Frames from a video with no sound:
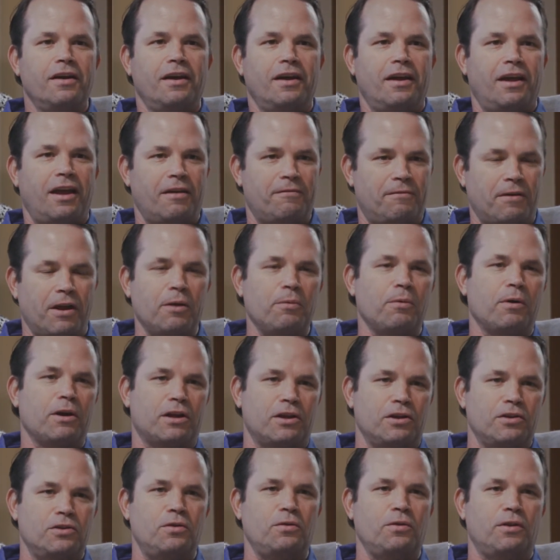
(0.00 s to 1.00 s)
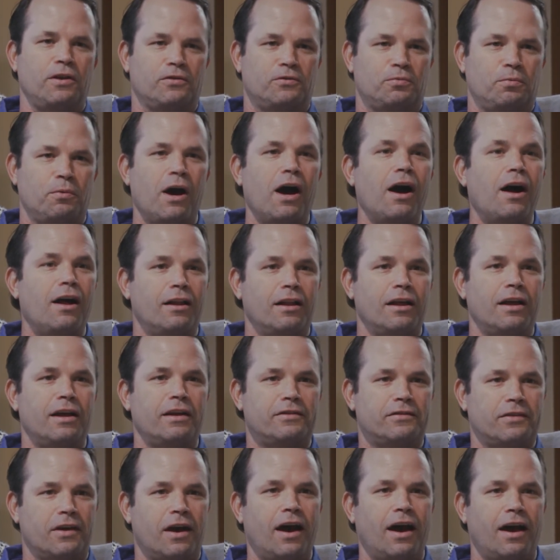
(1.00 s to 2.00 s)
If anyone can do this well,
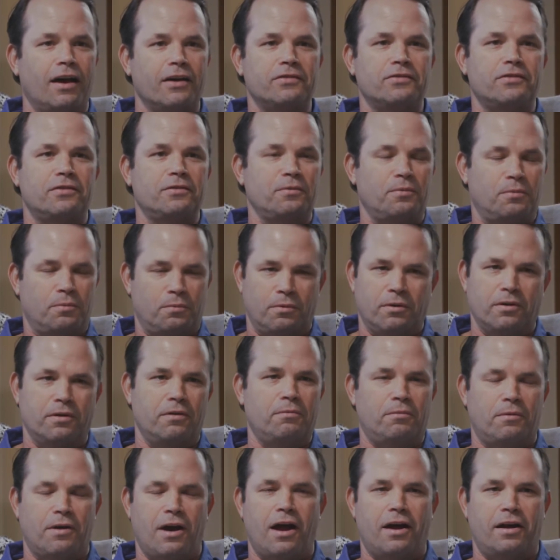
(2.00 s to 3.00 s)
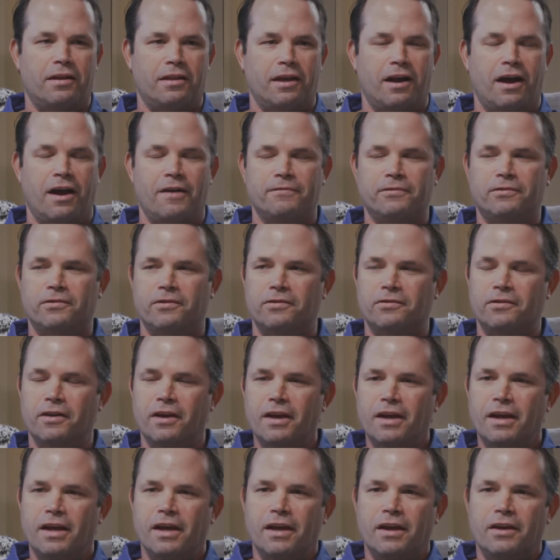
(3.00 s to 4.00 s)
it's us. We're out of the offices.
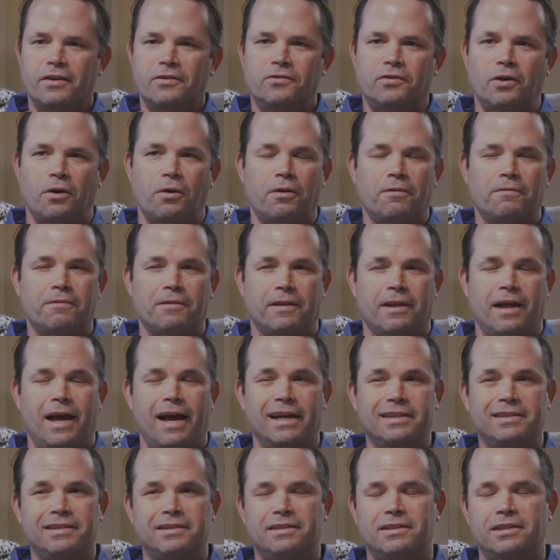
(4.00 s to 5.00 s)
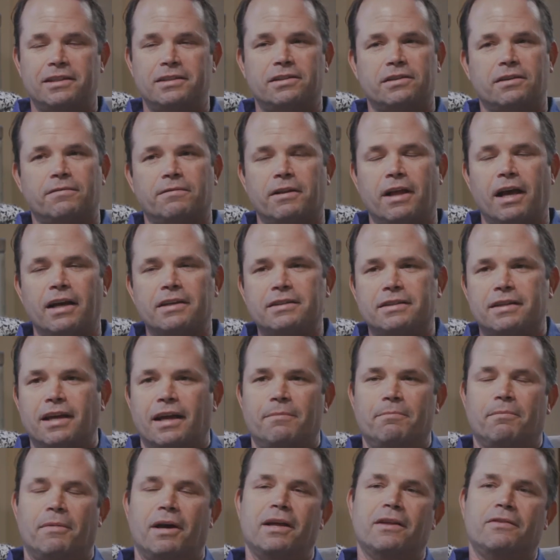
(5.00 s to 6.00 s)
So over the last 10
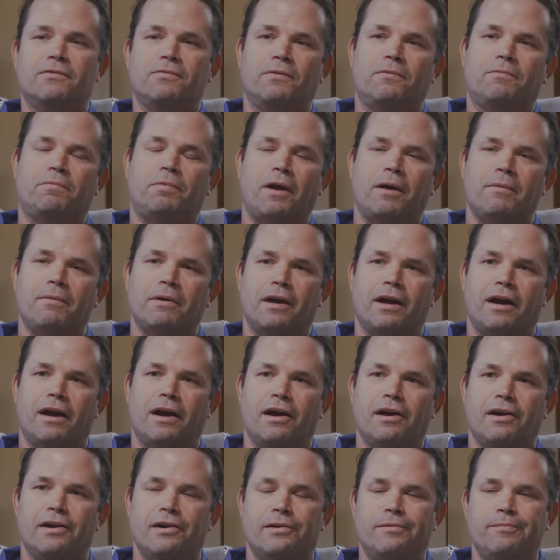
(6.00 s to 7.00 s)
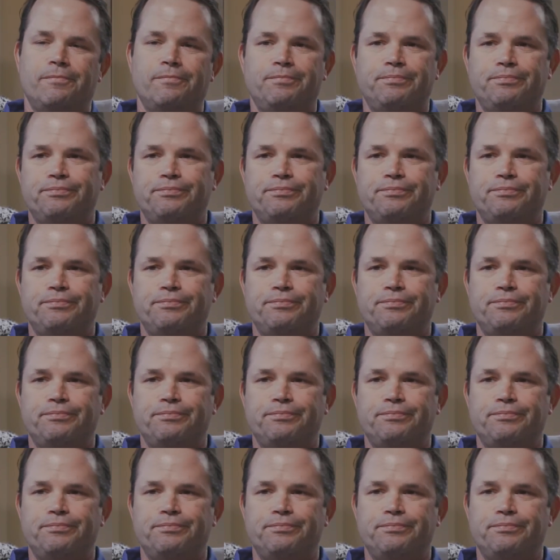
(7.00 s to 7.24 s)
months, we've probably hired